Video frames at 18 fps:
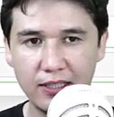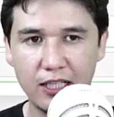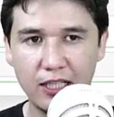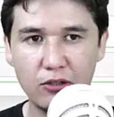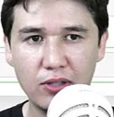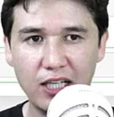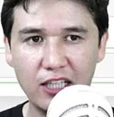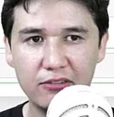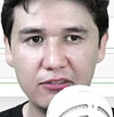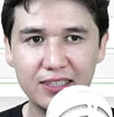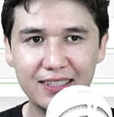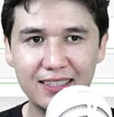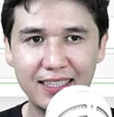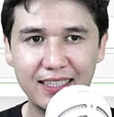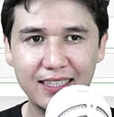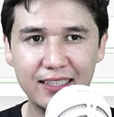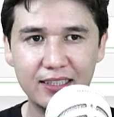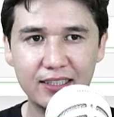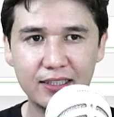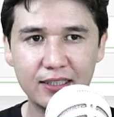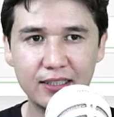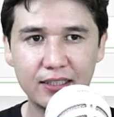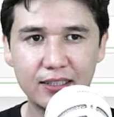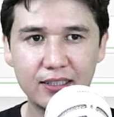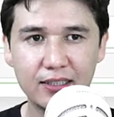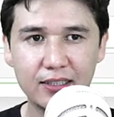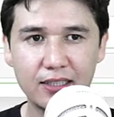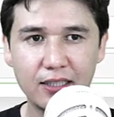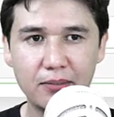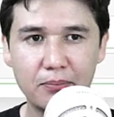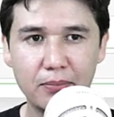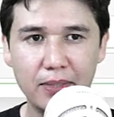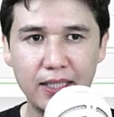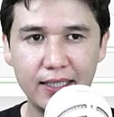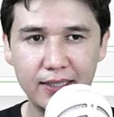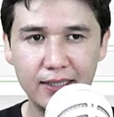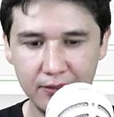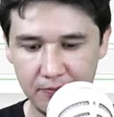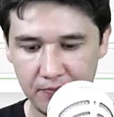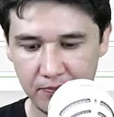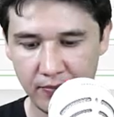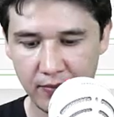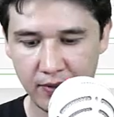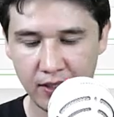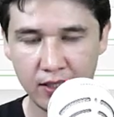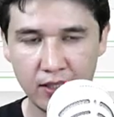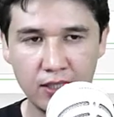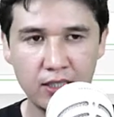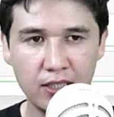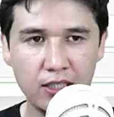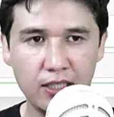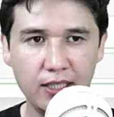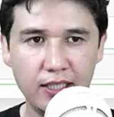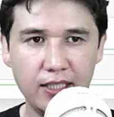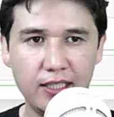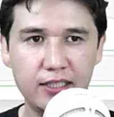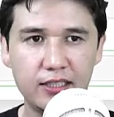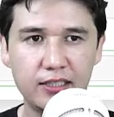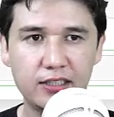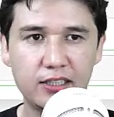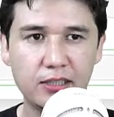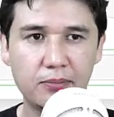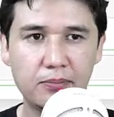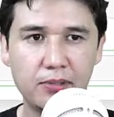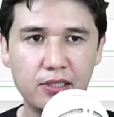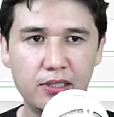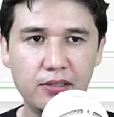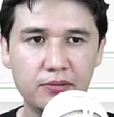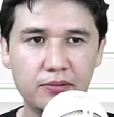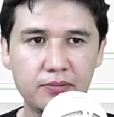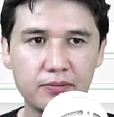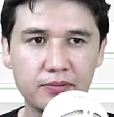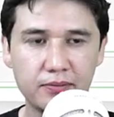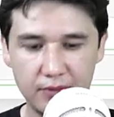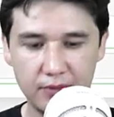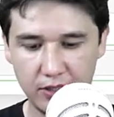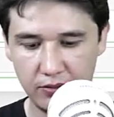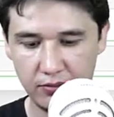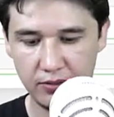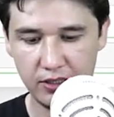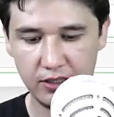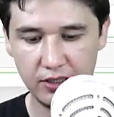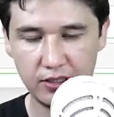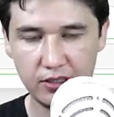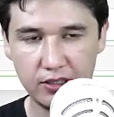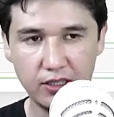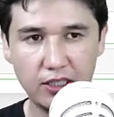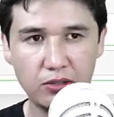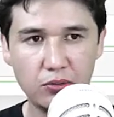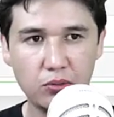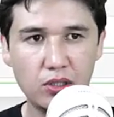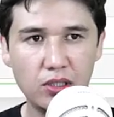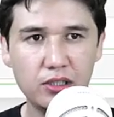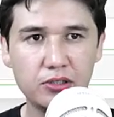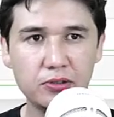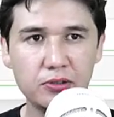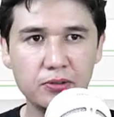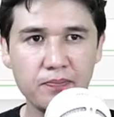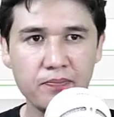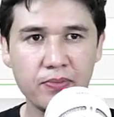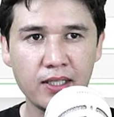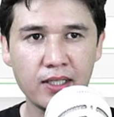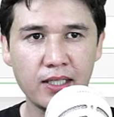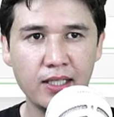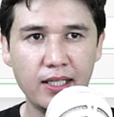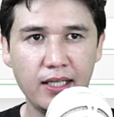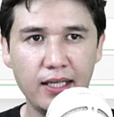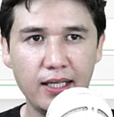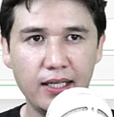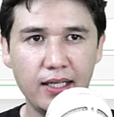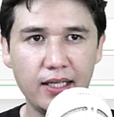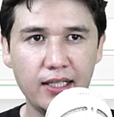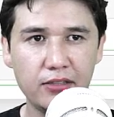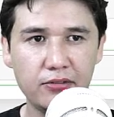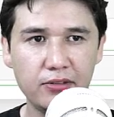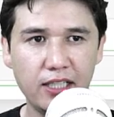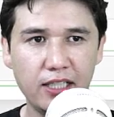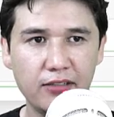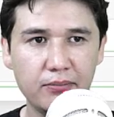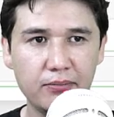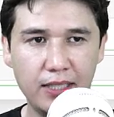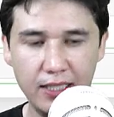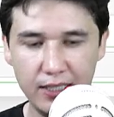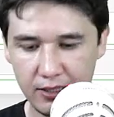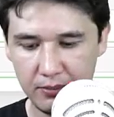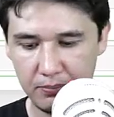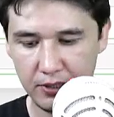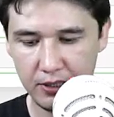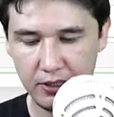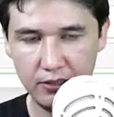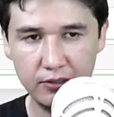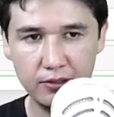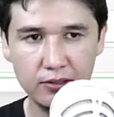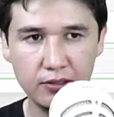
Now I will say that combine and tuple, which is equal to, and we have my tuple